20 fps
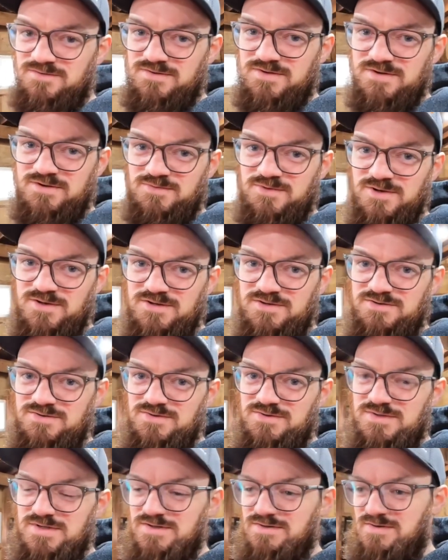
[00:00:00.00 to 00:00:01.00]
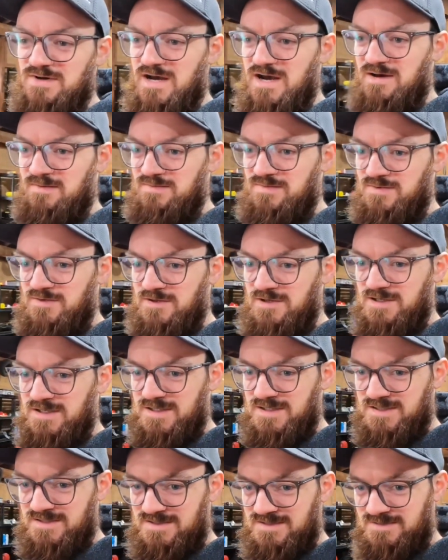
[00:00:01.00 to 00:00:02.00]
think we're gonna do with a
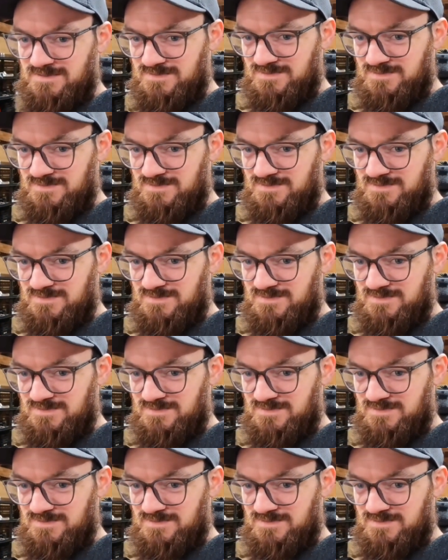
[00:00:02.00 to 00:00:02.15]
wrap,